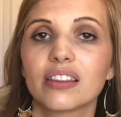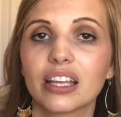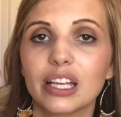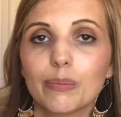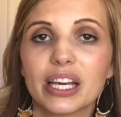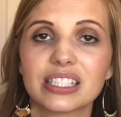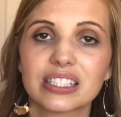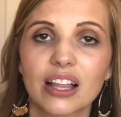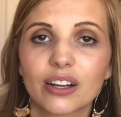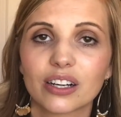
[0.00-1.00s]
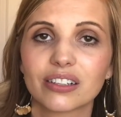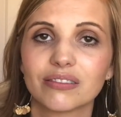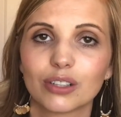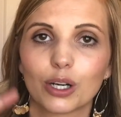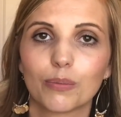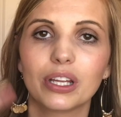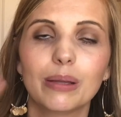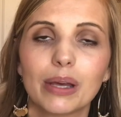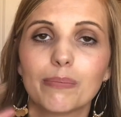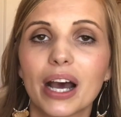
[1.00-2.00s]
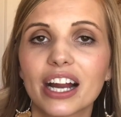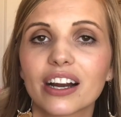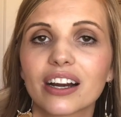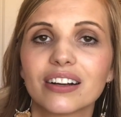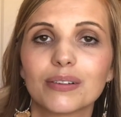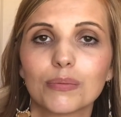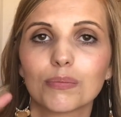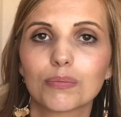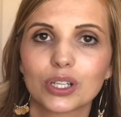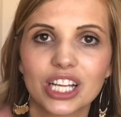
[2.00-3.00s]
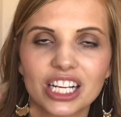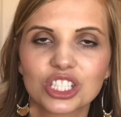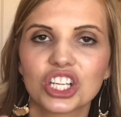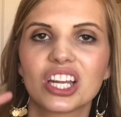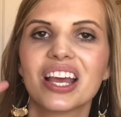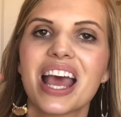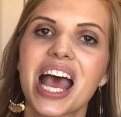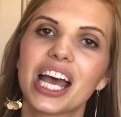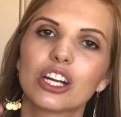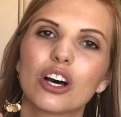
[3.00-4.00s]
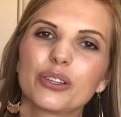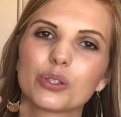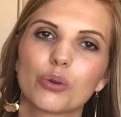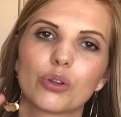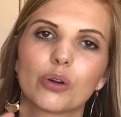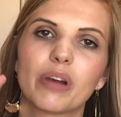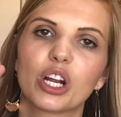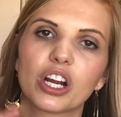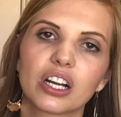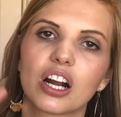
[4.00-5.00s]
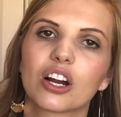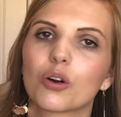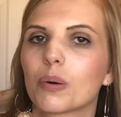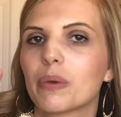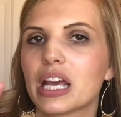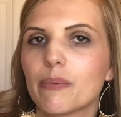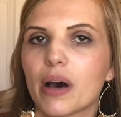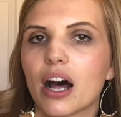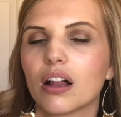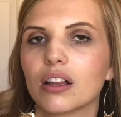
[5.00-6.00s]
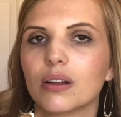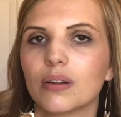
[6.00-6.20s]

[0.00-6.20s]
the eBay seller or eBay buyer protection, and also through my credit card or PayPal,